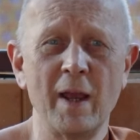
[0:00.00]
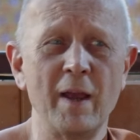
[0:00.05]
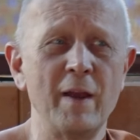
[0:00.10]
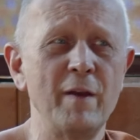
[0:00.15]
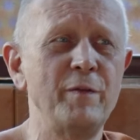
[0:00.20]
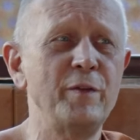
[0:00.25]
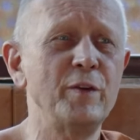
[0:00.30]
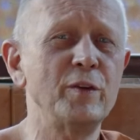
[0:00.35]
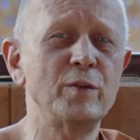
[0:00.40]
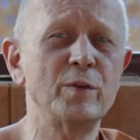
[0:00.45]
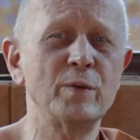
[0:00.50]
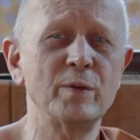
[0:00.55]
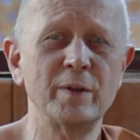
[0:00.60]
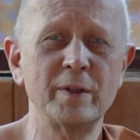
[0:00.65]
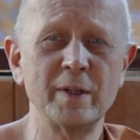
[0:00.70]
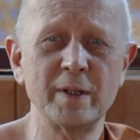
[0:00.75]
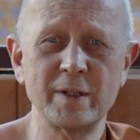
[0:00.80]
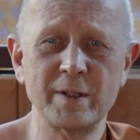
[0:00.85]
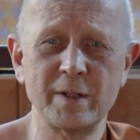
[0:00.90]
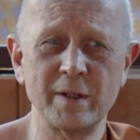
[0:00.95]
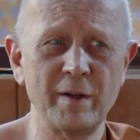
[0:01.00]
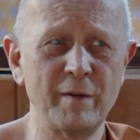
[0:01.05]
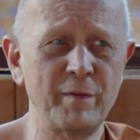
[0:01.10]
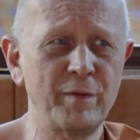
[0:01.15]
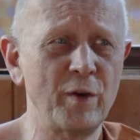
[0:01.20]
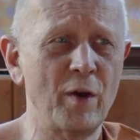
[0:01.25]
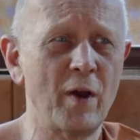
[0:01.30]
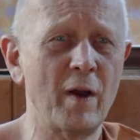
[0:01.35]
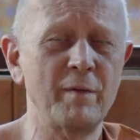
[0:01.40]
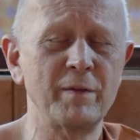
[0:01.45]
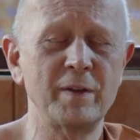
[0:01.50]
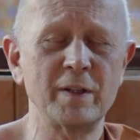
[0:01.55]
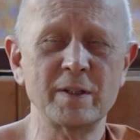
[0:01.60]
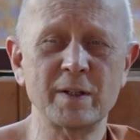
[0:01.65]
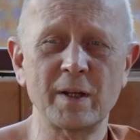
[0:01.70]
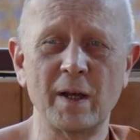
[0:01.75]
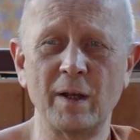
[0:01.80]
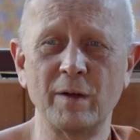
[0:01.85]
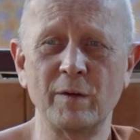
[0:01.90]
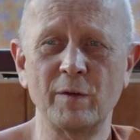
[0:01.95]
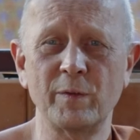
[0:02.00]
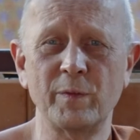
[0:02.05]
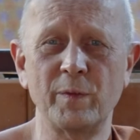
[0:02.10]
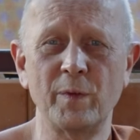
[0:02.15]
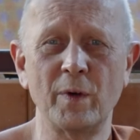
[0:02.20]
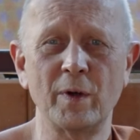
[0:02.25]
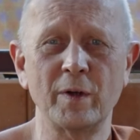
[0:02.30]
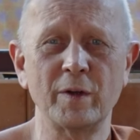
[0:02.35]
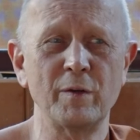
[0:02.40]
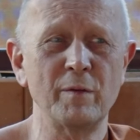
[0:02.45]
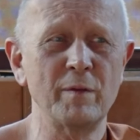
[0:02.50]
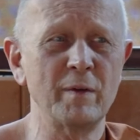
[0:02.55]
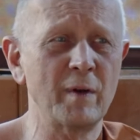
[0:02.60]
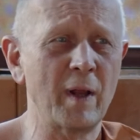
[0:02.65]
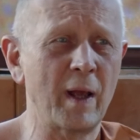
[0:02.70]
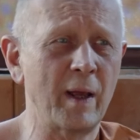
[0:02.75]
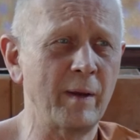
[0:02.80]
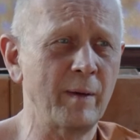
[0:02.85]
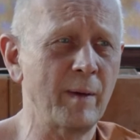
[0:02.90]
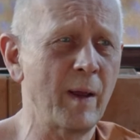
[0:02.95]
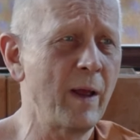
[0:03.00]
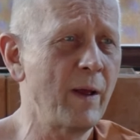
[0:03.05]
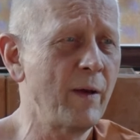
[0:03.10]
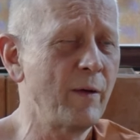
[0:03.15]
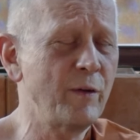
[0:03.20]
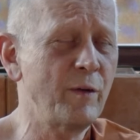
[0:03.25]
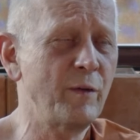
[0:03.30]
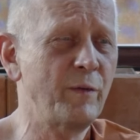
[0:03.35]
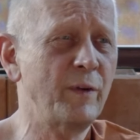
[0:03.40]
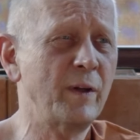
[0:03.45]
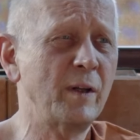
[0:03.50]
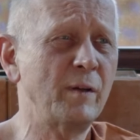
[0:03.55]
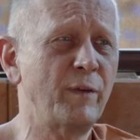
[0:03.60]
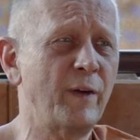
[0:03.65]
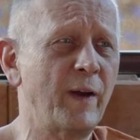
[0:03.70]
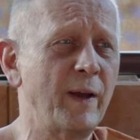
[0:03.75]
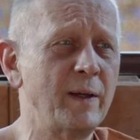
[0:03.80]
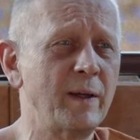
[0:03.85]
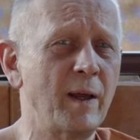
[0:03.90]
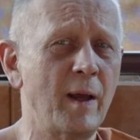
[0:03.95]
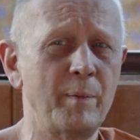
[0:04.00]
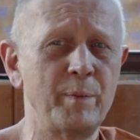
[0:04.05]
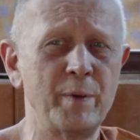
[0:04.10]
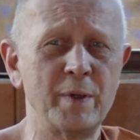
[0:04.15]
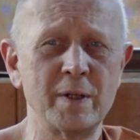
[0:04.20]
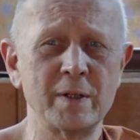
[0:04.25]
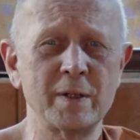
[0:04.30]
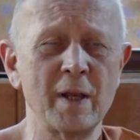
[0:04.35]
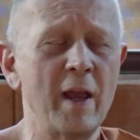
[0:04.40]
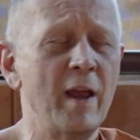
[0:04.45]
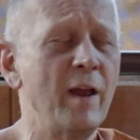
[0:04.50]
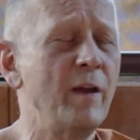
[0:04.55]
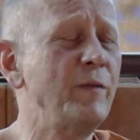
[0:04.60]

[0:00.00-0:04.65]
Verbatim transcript: If you do this, if you have this kind of work, you will, ha you will find happiness.